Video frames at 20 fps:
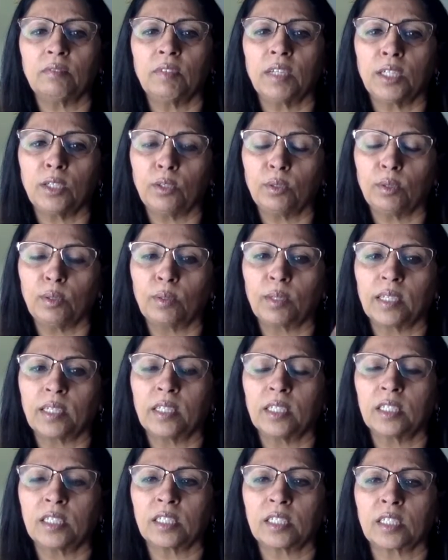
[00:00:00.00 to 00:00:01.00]
When you look at
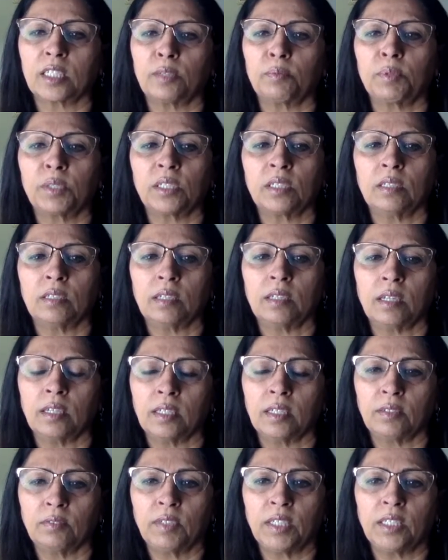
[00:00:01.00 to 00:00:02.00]
the description
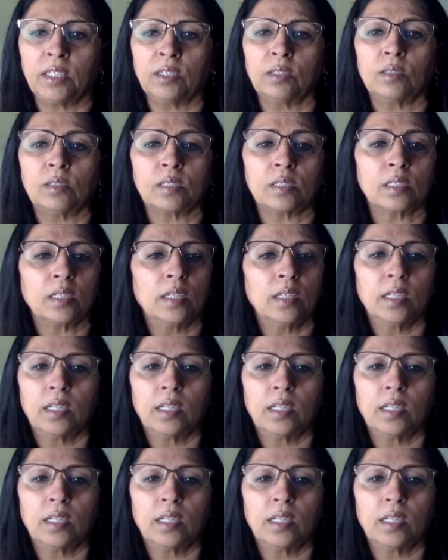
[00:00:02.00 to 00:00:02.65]
under videos,